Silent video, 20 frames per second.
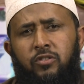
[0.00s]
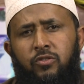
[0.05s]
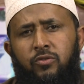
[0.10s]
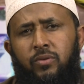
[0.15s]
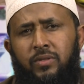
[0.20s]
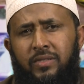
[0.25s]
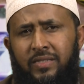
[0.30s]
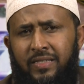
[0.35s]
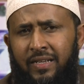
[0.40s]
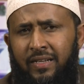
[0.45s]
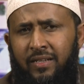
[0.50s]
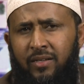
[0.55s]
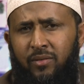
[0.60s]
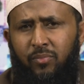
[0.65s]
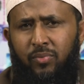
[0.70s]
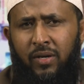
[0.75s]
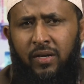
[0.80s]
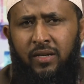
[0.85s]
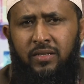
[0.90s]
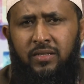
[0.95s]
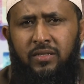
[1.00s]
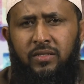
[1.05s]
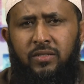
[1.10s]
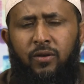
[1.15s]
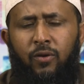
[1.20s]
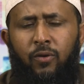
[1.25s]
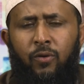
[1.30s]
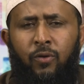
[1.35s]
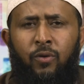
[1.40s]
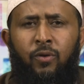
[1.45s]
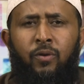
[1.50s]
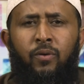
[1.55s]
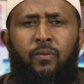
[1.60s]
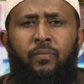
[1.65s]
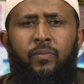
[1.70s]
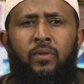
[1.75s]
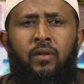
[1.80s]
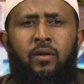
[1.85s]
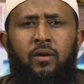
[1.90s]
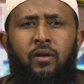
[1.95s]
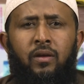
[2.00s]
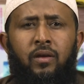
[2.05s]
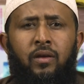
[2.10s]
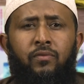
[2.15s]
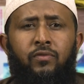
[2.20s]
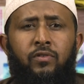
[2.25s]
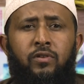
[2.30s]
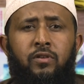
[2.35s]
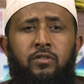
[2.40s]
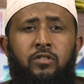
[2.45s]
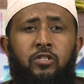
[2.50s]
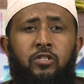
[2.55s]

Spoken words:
your selling price or if it is a